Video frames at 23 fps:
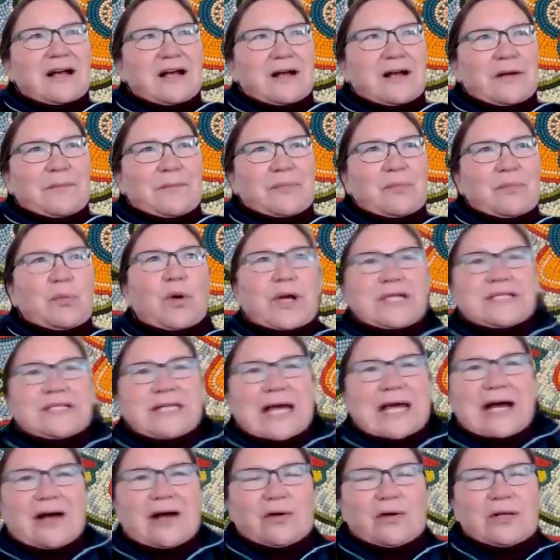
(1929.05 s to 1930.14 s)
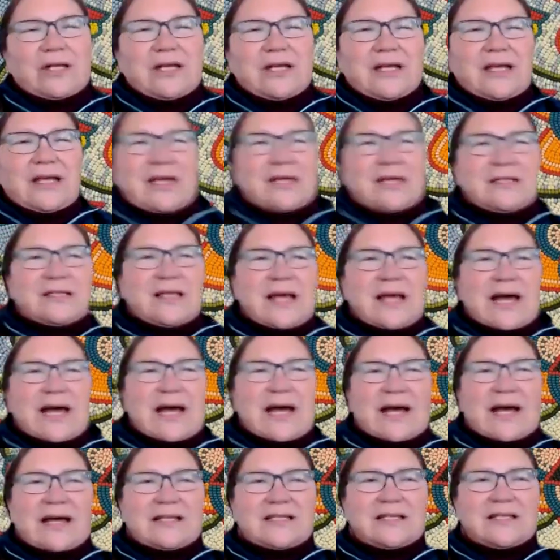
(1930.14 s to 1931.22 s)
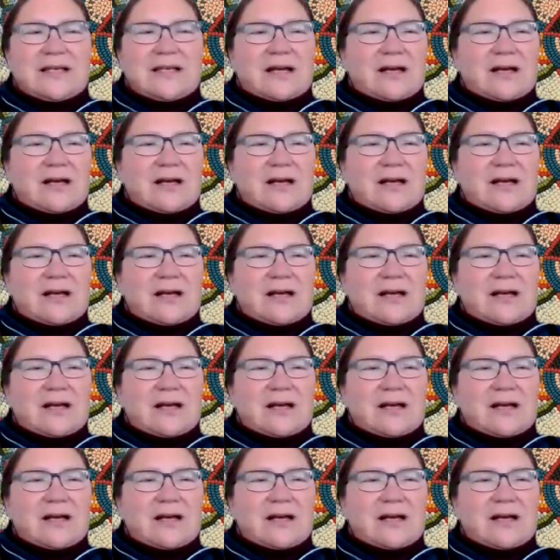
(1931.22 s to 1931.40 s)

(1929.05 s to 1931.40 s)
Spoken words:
points out is that